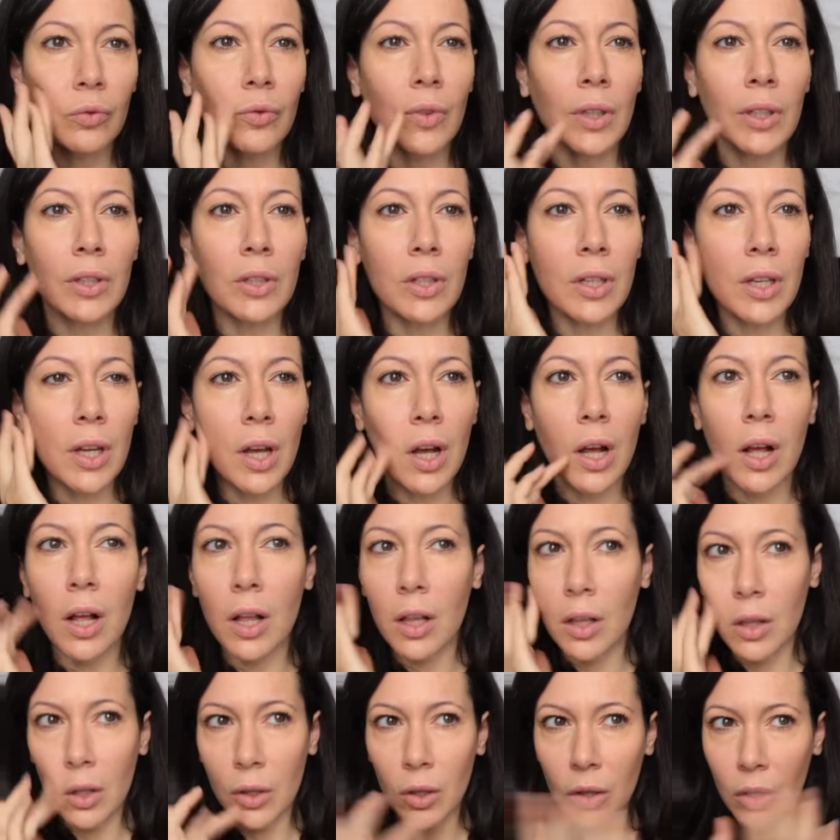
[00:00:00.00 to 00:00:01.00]
Actually,
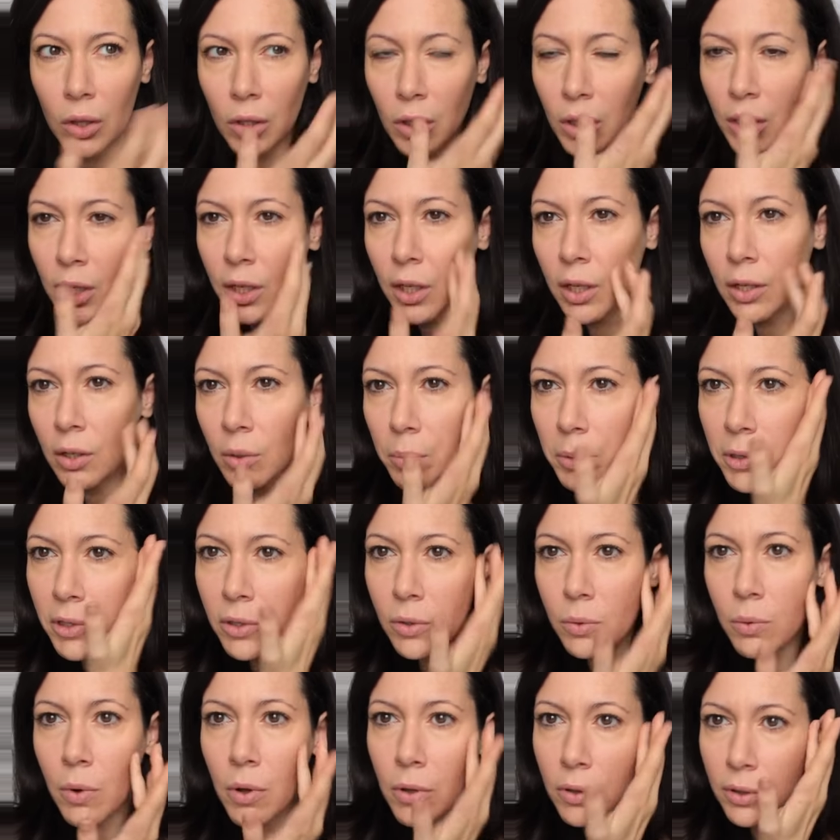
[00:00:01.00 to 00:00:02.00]
a little bit
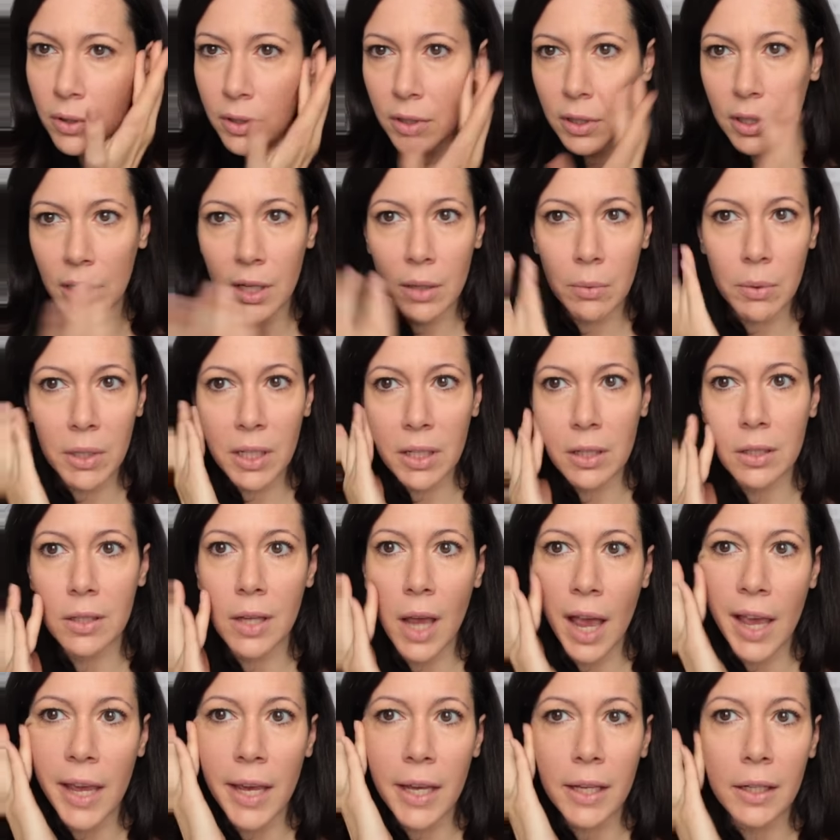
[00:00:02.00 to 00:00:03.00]
swollen today because
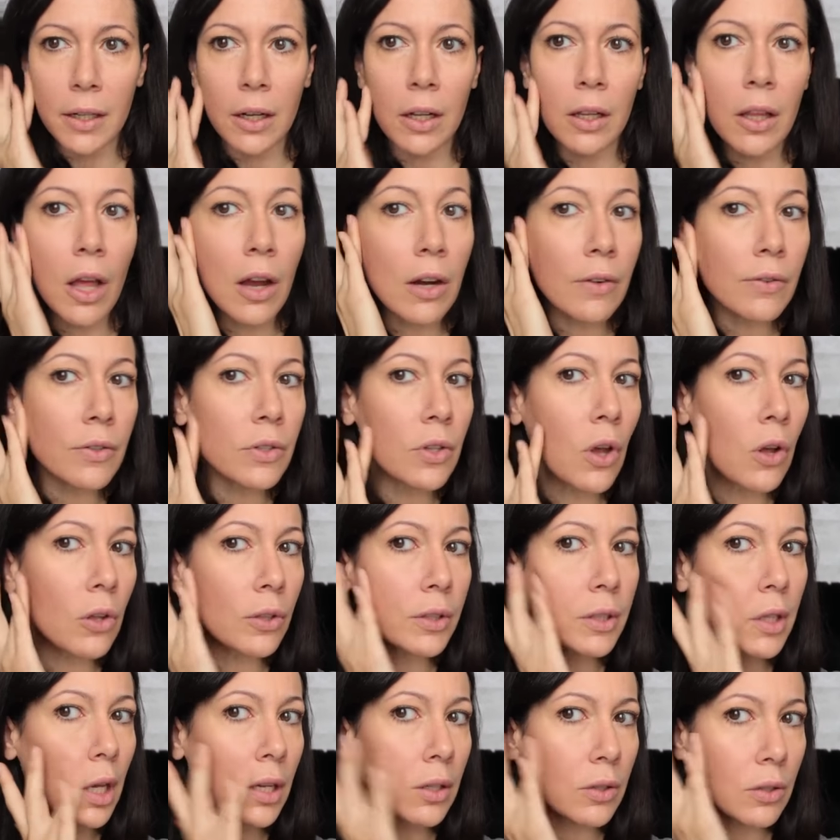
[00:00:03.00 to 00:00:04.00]
I ate a lot of salt
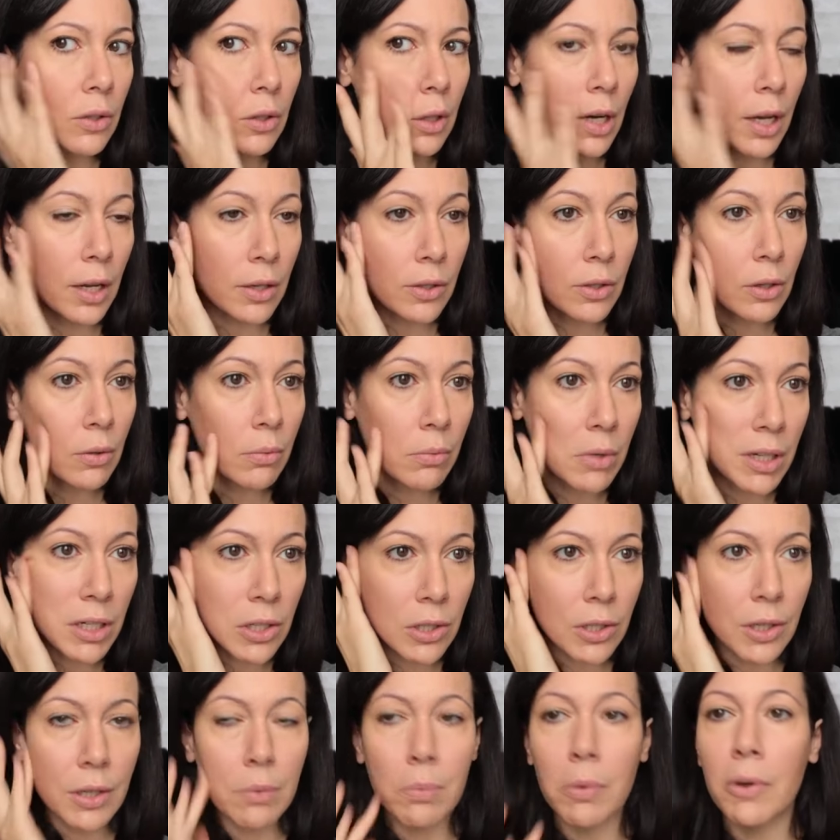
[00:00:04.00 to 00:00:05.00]
yesterday, so my
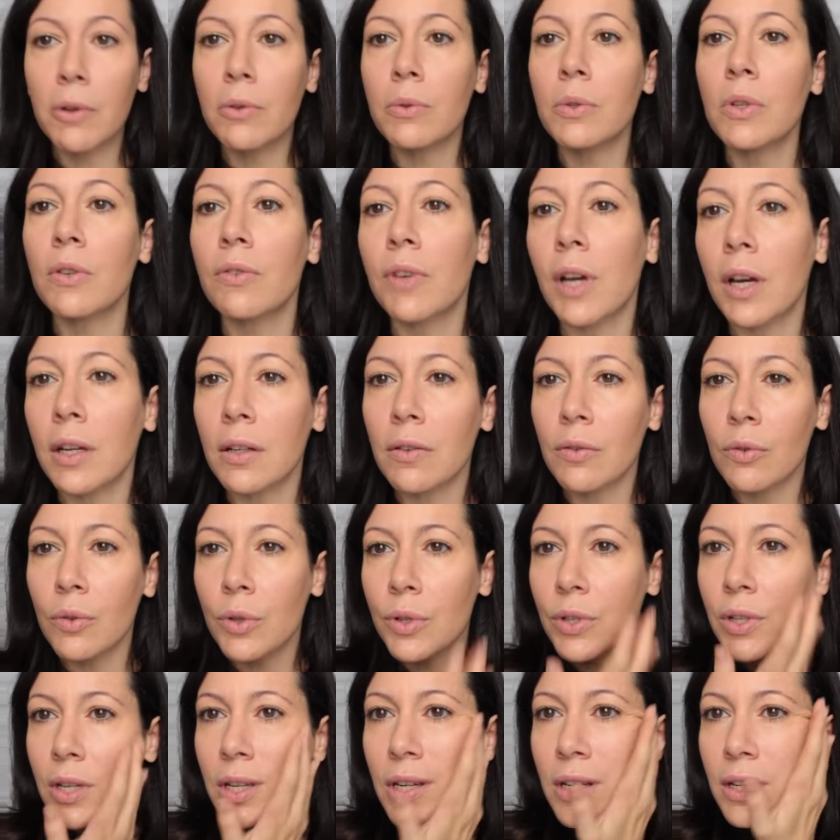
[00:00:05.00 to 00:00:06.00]
cheekbones have kind of
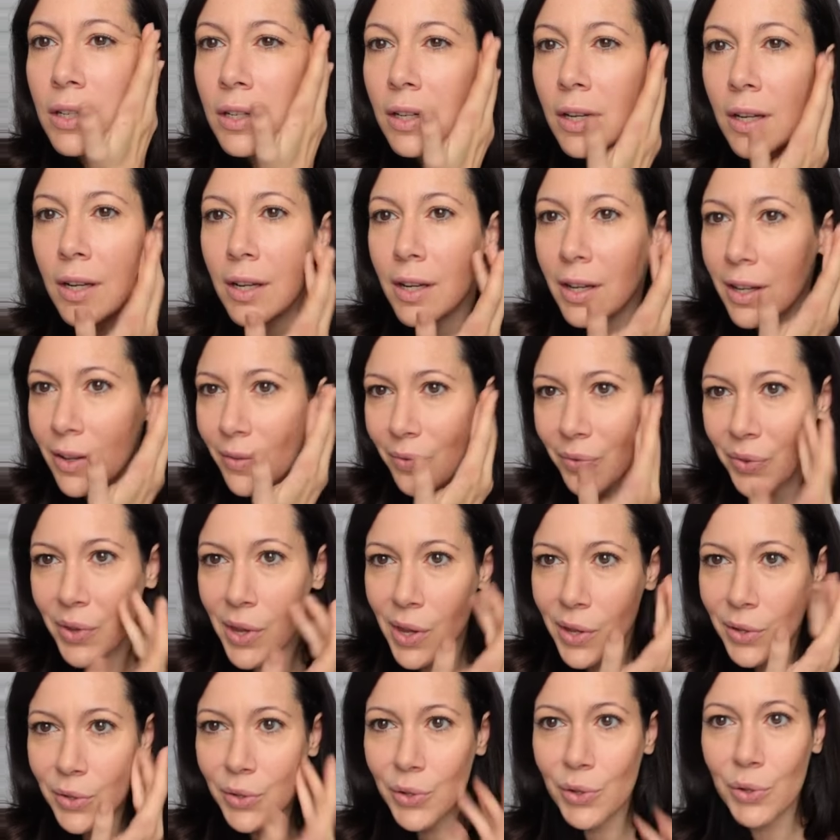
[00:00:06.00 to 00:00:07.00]
receded
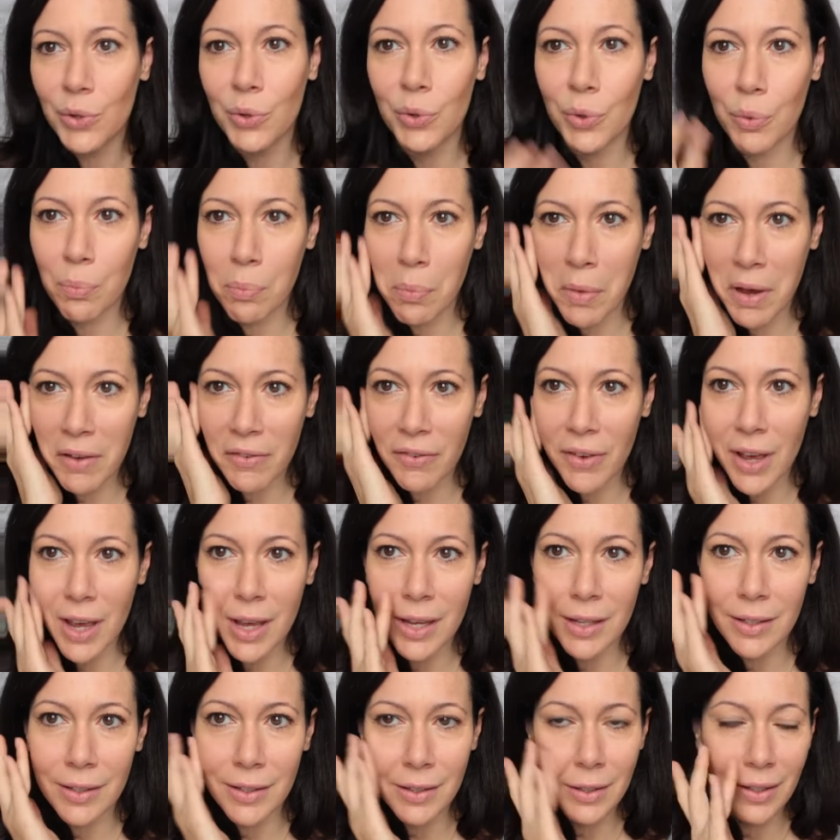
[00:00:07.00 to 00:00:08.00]
into my
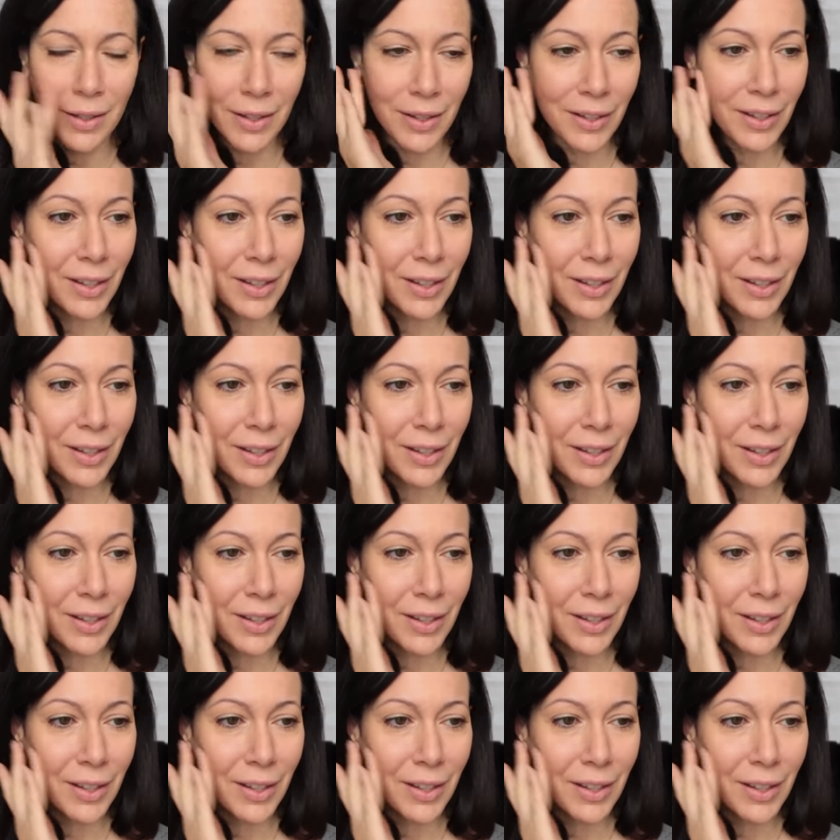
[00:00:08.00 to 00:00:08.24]
face.